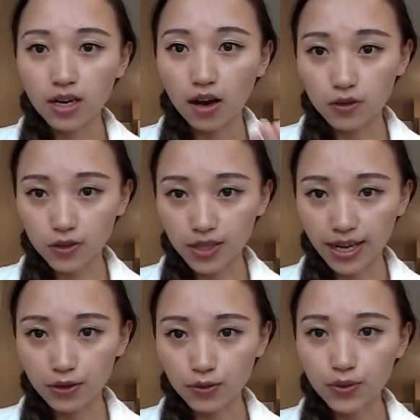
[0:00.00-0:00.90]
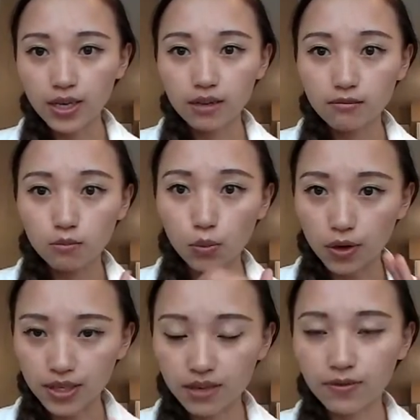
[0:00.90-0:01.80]
understand you
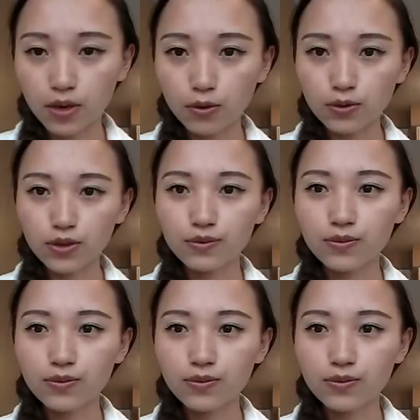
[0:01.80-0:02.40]
more difficult.